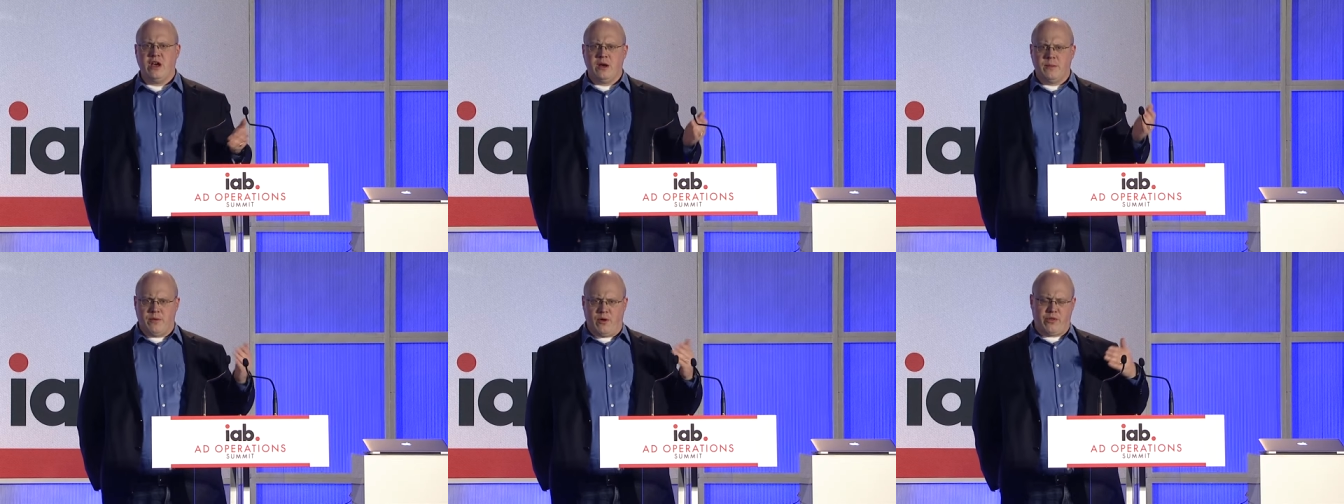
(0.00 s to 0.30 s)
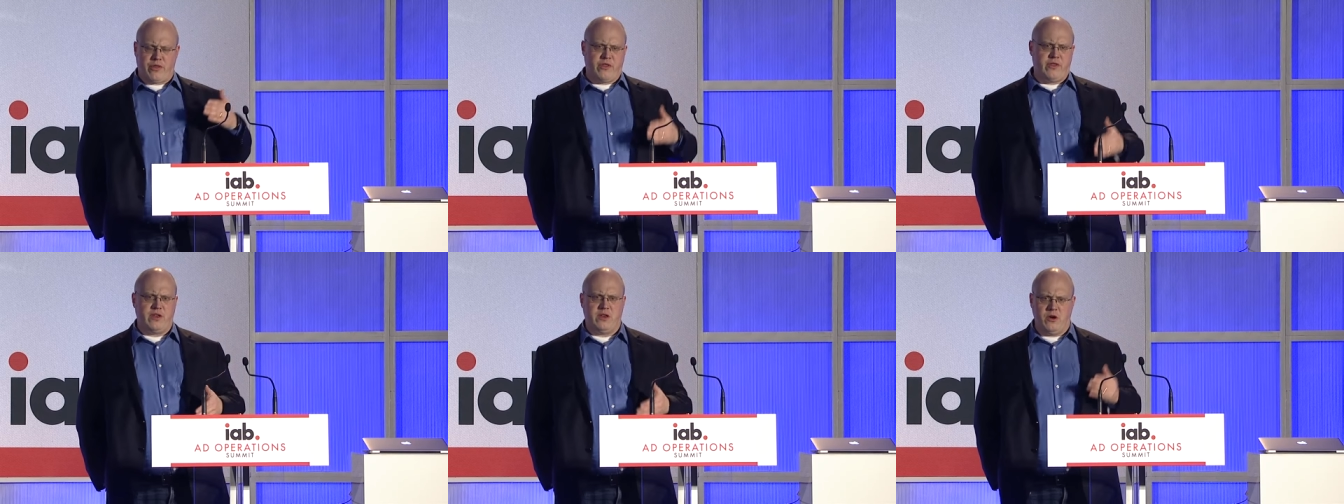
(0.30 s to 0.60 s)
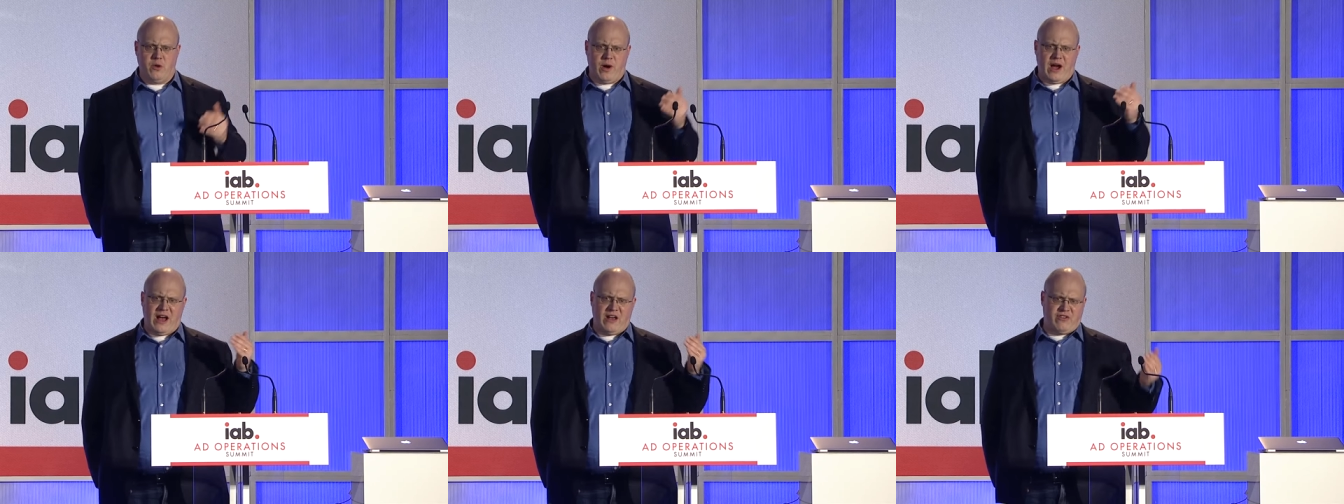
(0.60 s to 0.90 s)
both in the
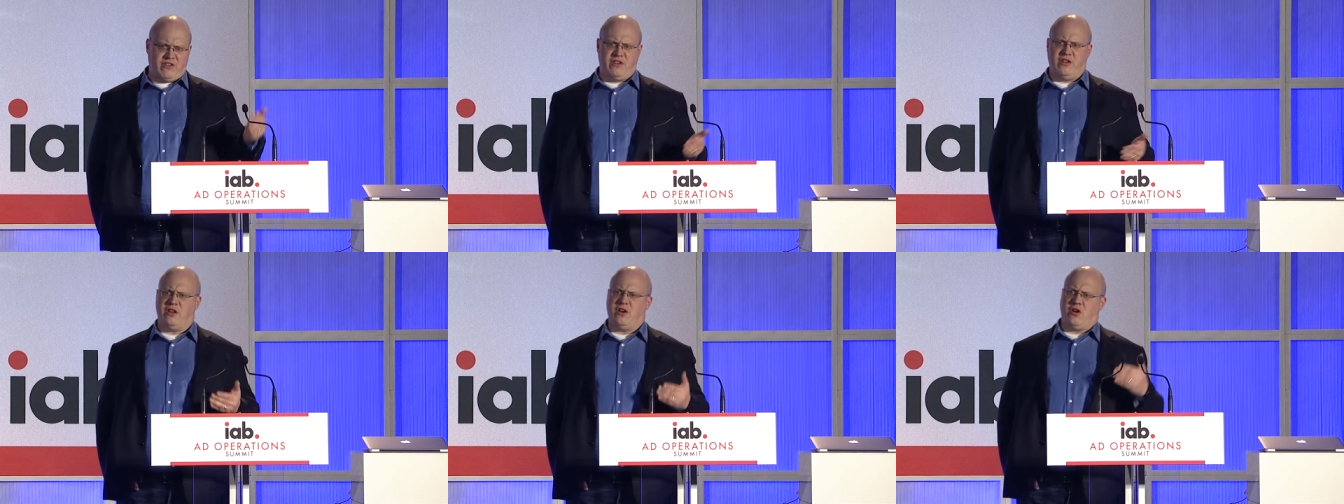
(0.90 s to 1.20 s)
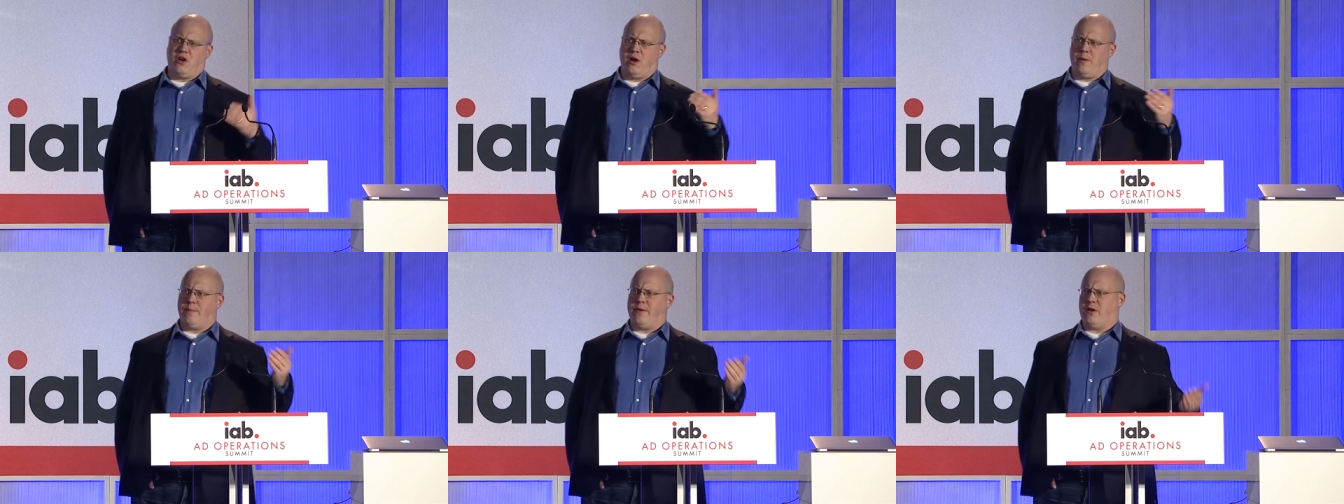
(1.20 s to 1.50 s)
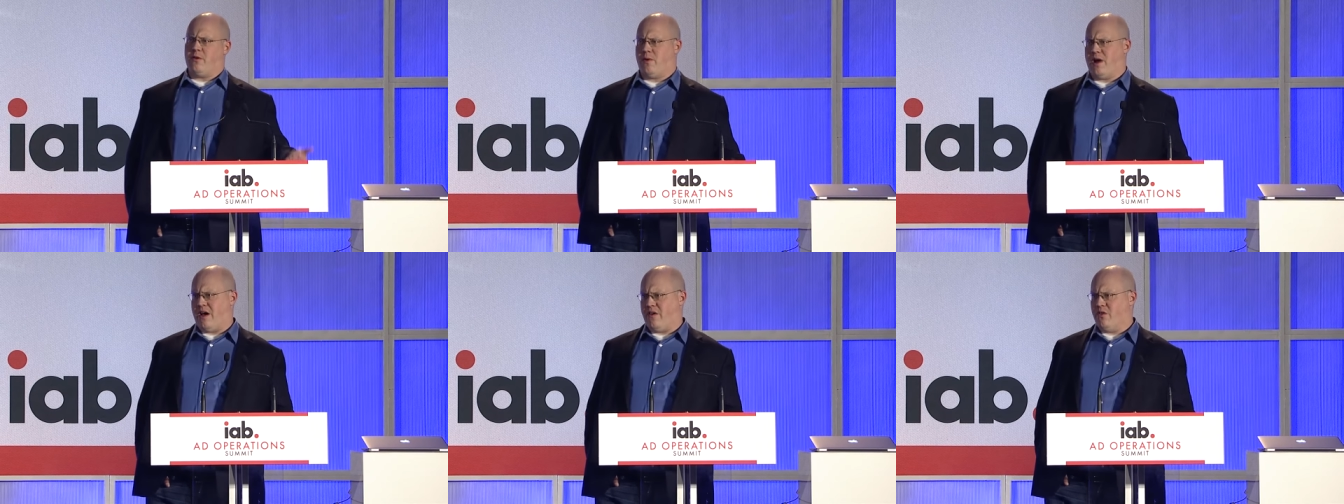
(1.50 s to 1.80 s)
US and Europe and
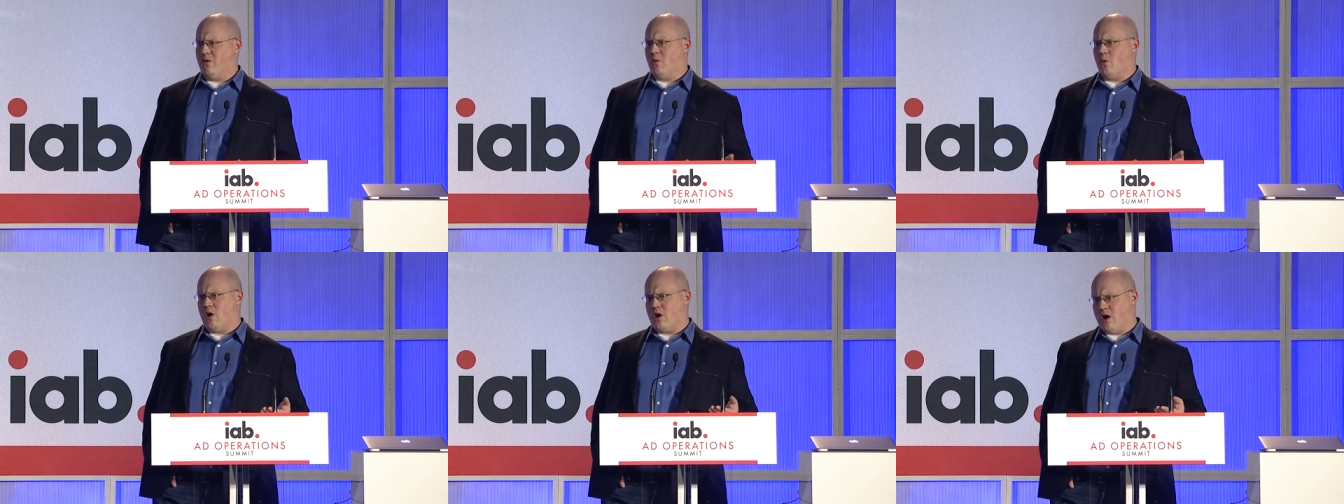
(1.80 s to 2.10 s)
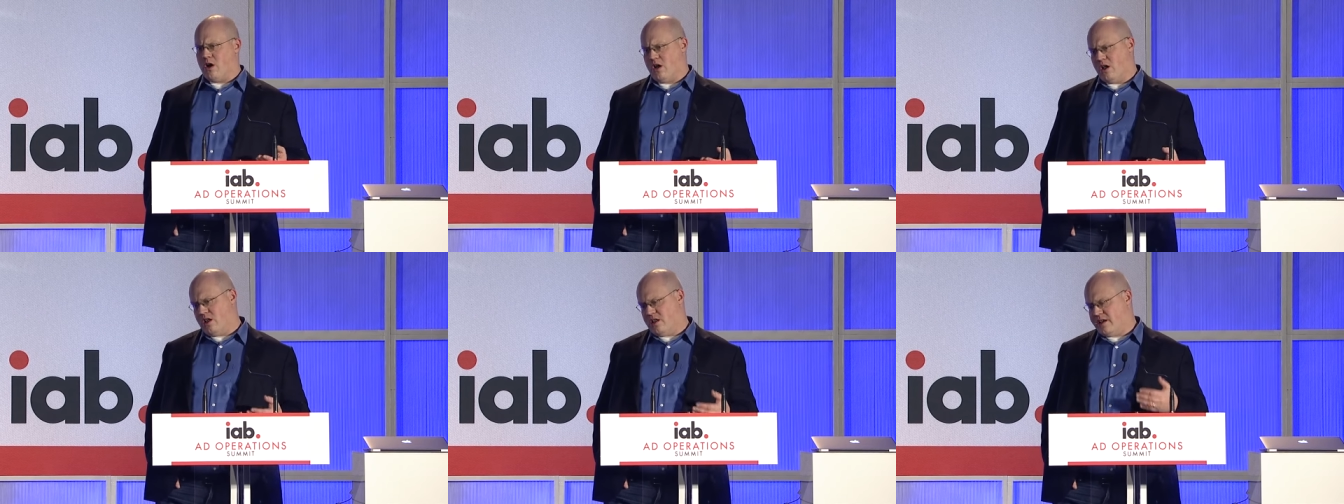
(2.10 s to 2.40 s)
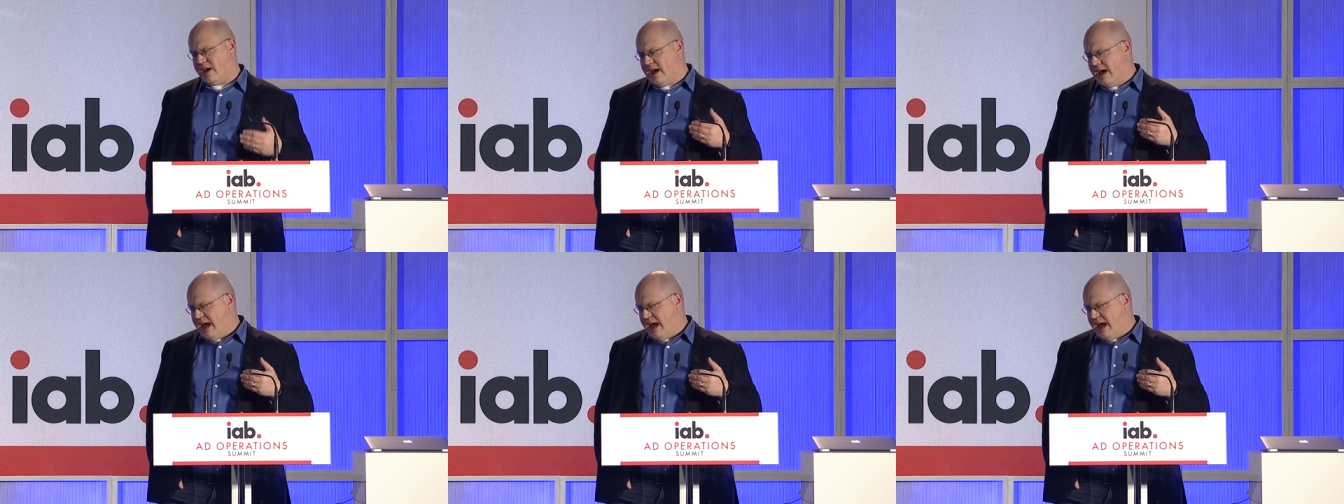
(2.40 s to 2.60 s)
around the world,